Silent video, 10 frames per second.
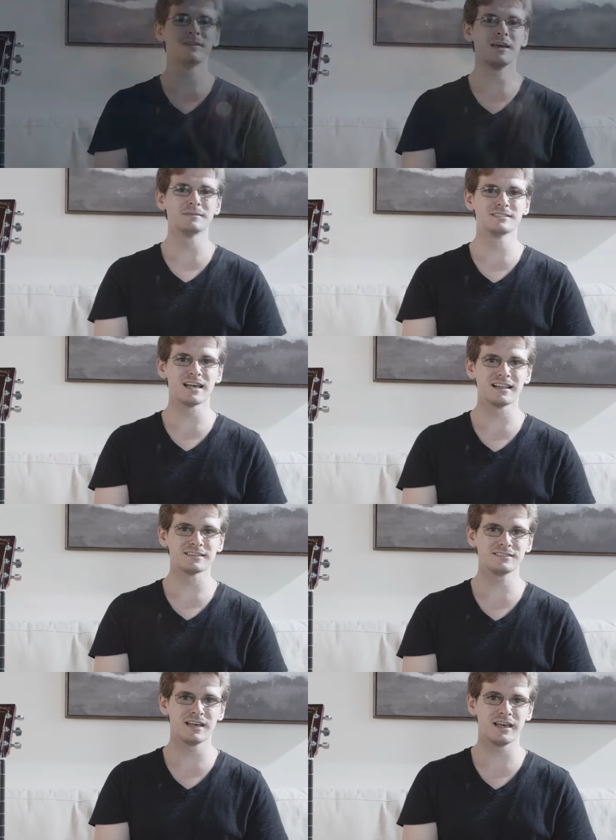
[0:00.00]
Name is
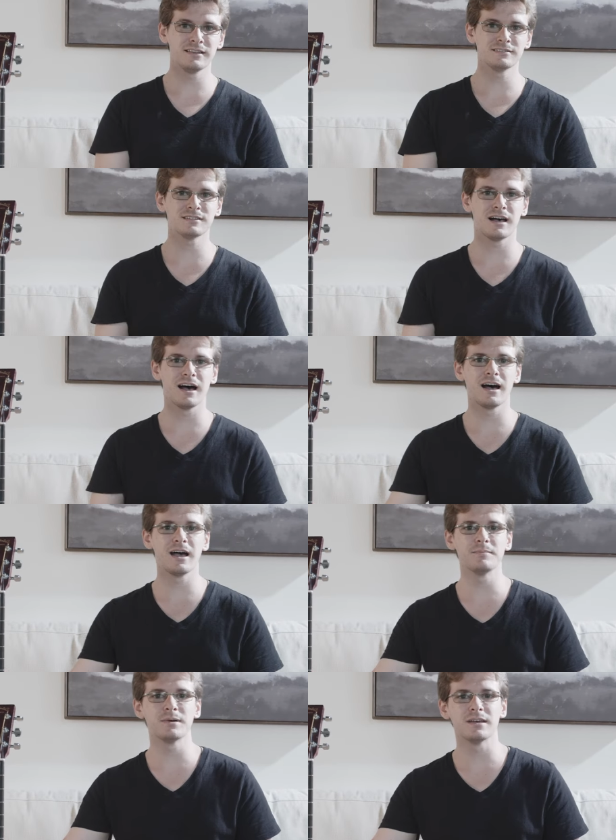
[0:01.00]
Alex Haynes.
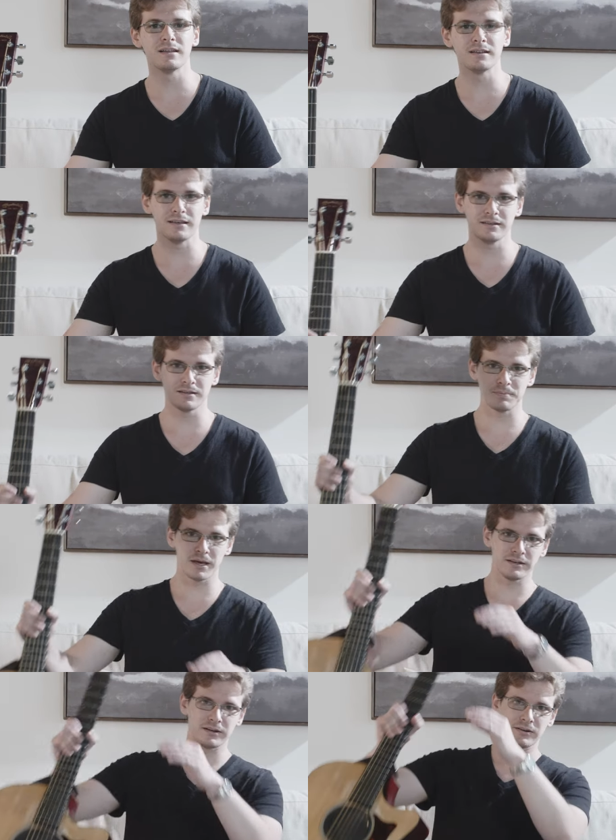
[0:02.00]
I'm an
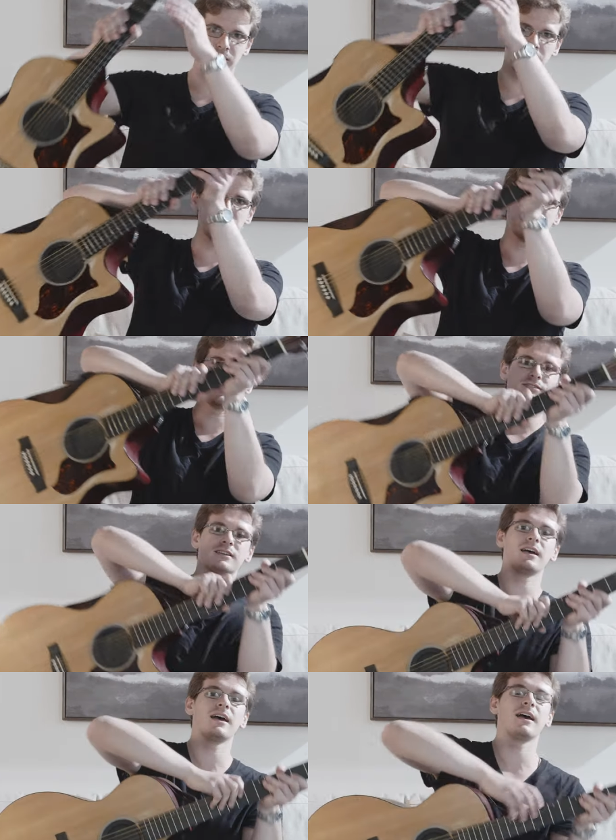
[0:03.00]
independent
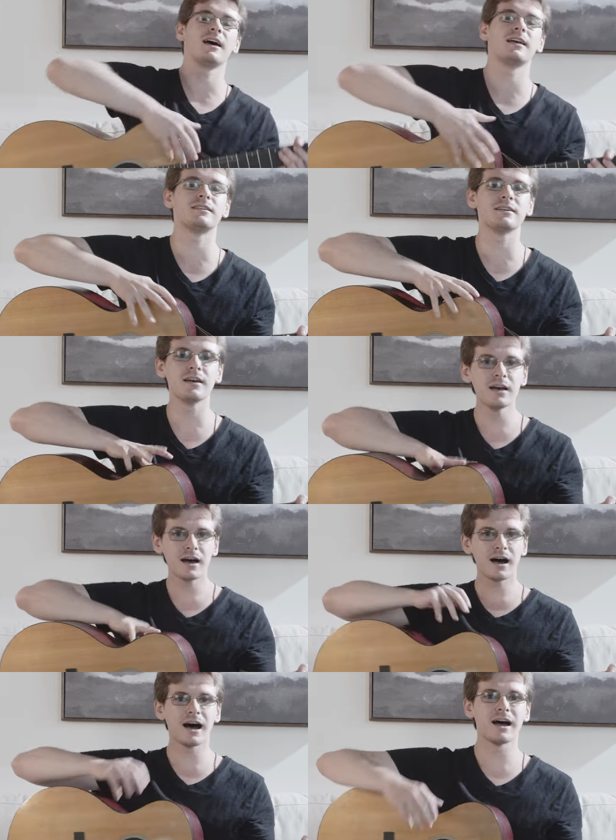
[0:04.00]
artist, and
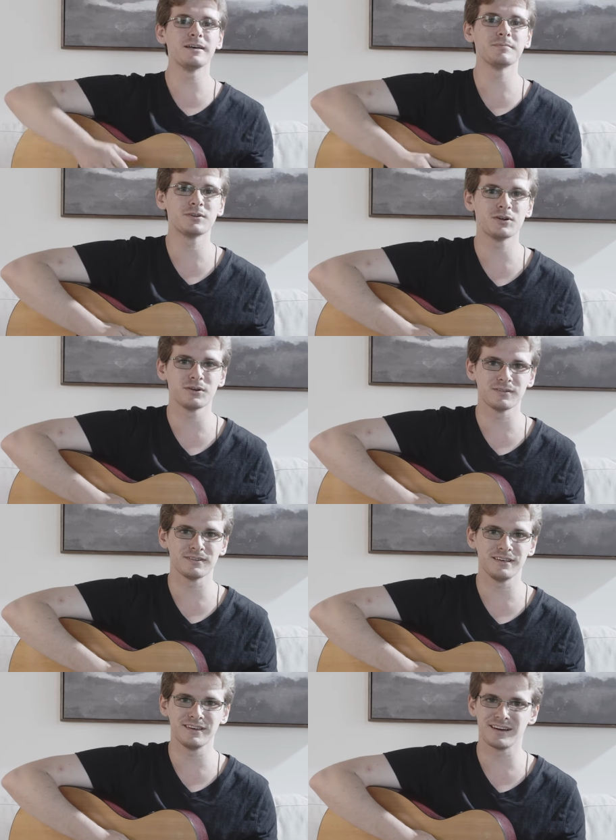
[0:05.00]
I am
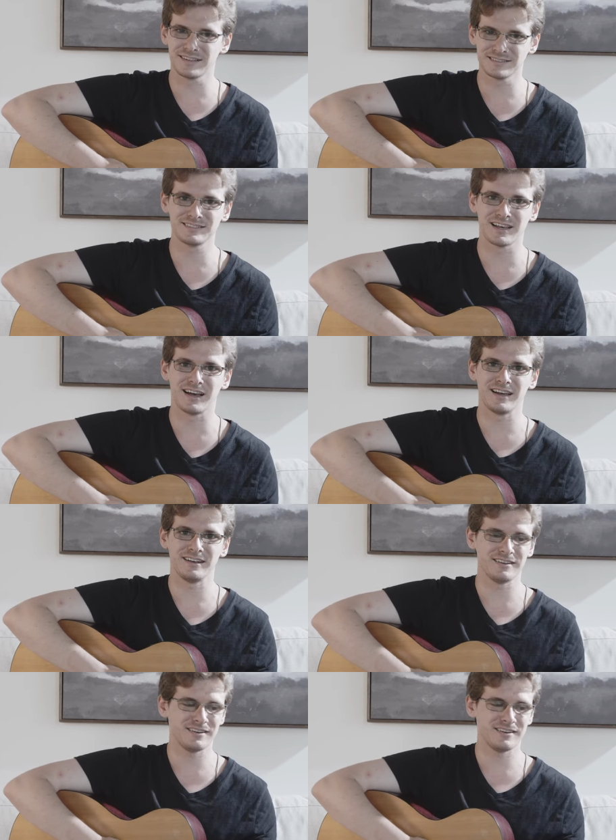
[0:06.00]
currently unsigned.